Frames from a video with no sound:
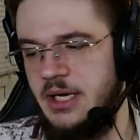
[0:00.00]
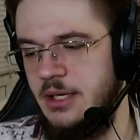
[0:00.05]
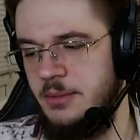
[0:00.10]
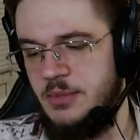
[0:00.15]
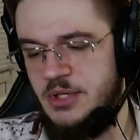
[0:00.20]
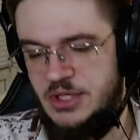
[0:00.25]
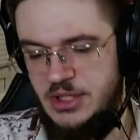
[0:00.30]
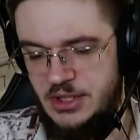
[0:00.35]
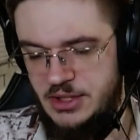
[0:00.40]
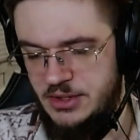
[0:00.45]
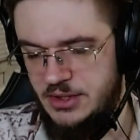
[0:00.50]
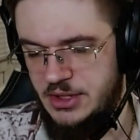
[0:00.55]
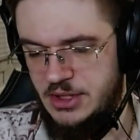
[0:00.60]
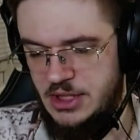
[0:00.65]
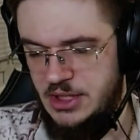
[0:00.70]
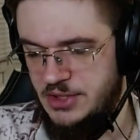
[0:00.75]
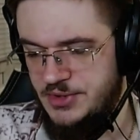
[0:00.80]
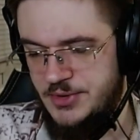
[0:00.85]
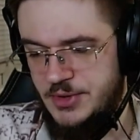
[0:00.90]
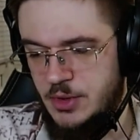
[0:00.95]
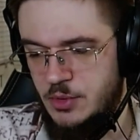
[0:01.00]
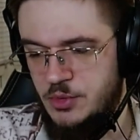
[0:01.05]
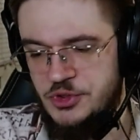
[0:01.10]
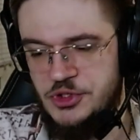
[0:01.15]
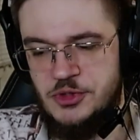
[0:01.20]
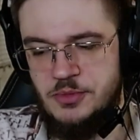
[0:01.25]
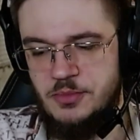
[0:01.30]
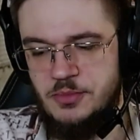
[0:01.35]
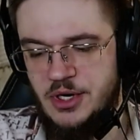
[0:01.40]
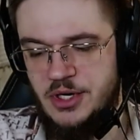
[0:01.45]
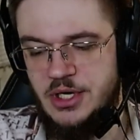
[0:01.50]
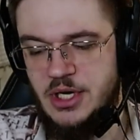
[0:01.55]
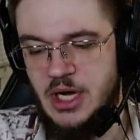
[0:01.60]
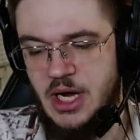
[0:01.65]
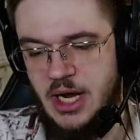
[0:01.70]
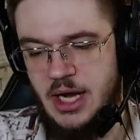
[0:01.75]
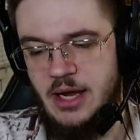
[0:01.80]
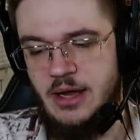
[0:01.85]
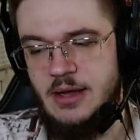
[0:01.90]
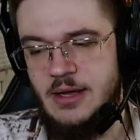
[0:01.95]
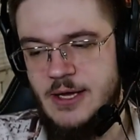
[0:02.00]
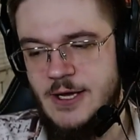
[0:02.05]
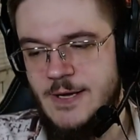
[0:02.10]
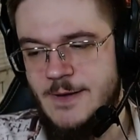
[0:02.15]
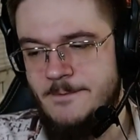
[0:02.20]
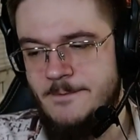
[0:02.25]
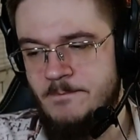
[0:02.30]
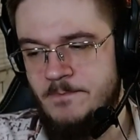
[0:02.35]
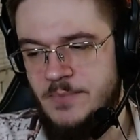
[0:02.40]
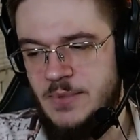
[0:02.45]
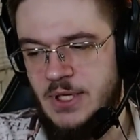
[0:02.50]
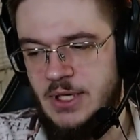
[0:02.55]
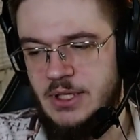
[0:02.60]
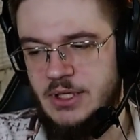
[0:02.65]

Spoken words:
I mean, he was a smart guy, and